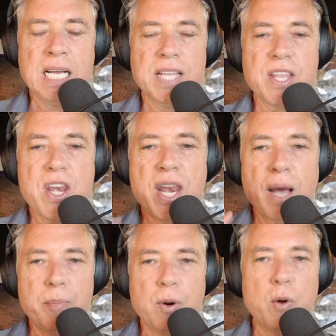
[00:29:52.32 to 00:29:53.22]
the
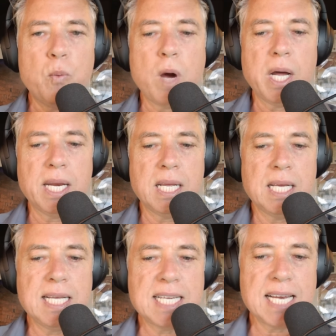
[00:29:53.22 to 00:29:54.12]
number one
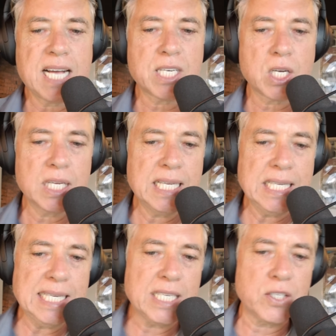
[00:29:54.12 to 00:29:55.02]
international
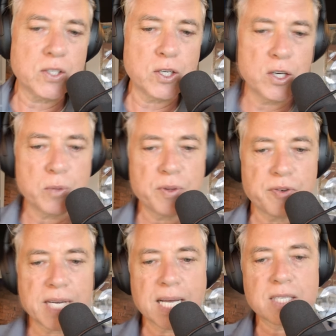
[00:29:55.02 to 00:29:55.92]
elite concern with
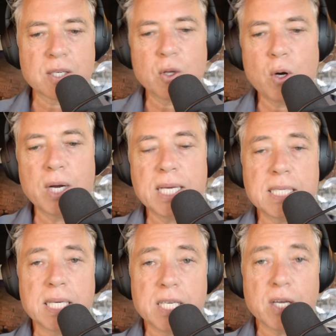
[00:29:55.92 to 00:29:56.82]
regard to law is
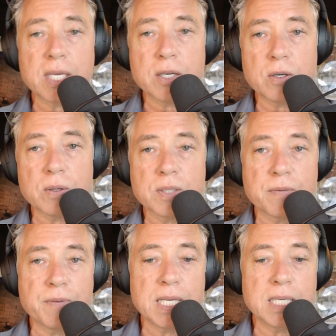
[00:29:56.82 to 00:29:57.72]
that you don't kill
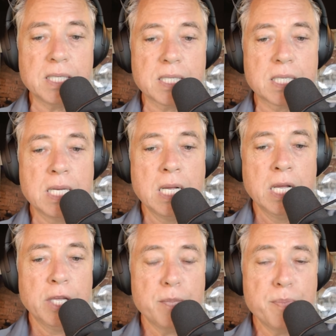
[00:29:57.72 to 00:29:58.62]
civilians,
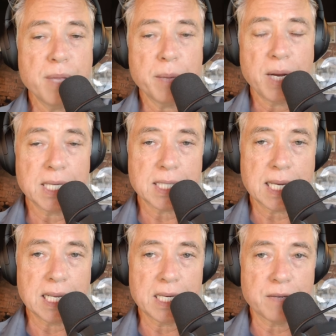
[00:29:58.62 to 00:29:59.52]
you minimize the
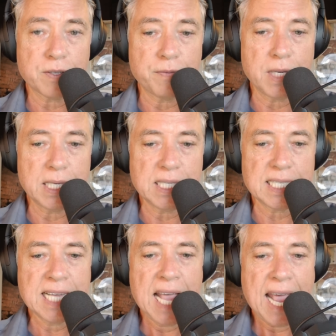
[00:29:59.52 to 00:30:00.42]
killing of
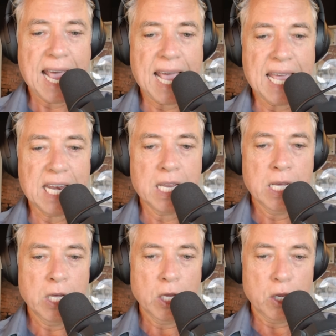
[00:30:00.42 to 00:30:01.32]
civilians, and
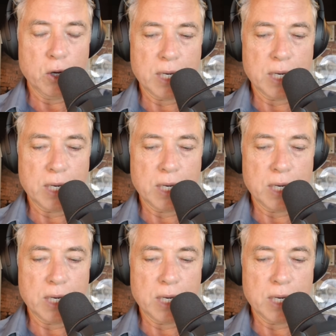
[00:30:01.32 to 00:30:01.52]
your